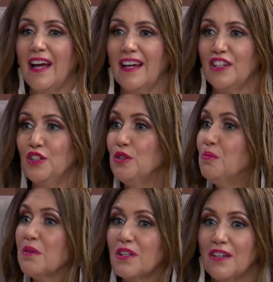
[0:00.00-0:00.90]
Uh,
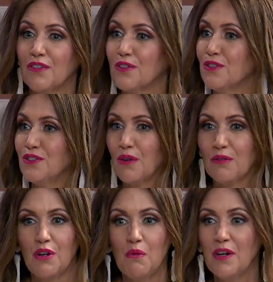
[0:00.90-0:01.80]
new believers
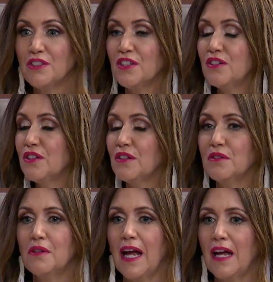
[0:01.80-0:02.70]
don't know what to
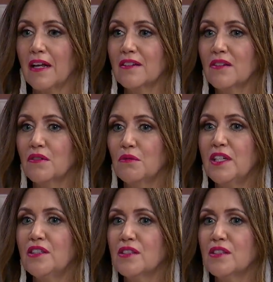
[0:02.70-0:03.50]
do, and we